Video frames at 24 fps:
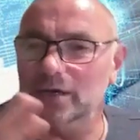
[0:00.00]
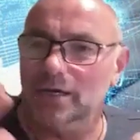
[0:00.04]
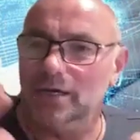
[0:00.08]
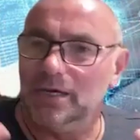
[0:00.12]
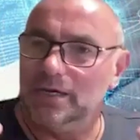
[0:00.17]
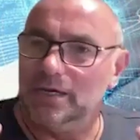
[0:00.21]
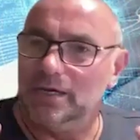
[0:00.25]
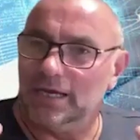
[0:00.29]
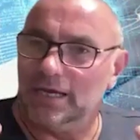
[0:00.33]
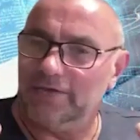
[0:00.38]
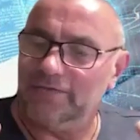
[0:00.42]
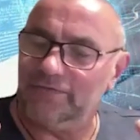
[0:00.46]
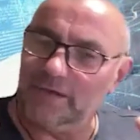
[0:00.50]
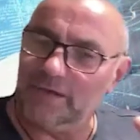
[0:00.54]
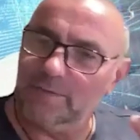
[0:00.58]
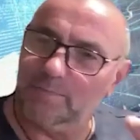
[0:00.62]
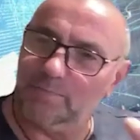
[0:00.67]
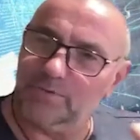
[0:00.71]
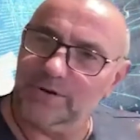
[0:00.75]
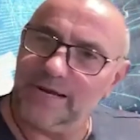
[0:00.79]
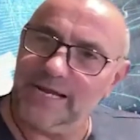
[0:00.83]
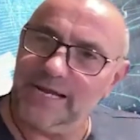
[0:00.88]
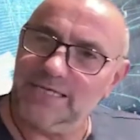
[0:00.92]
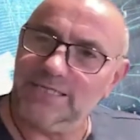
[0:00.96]
that if
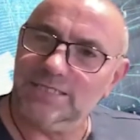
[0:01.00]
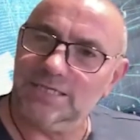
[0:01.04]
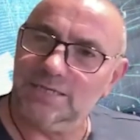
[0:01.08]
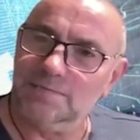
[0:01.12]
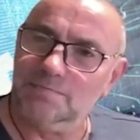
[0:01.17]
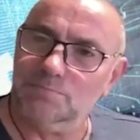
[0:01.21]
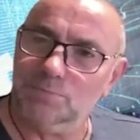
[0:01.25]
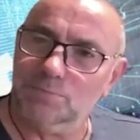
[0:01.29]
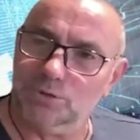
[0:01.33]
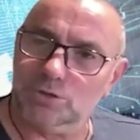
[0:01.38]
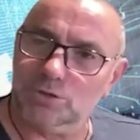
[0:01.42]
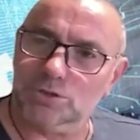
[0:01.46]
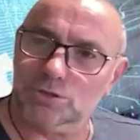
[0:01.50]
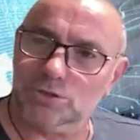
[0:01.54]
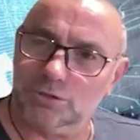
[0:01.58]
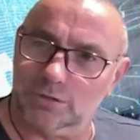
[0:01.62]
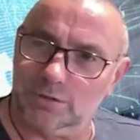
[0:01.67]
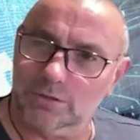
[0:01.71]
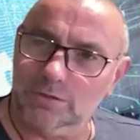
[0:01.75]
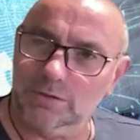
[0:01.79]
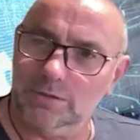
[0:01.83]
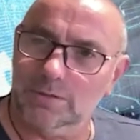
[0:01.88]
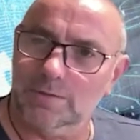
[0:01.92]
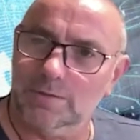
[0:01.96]
your brain's a
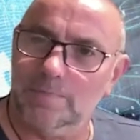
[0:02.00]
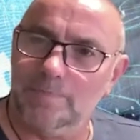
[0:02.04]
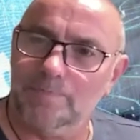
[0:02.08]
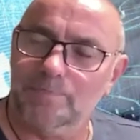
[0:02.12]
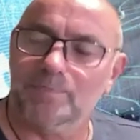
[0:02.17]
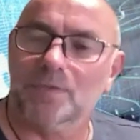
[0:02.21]
muscle,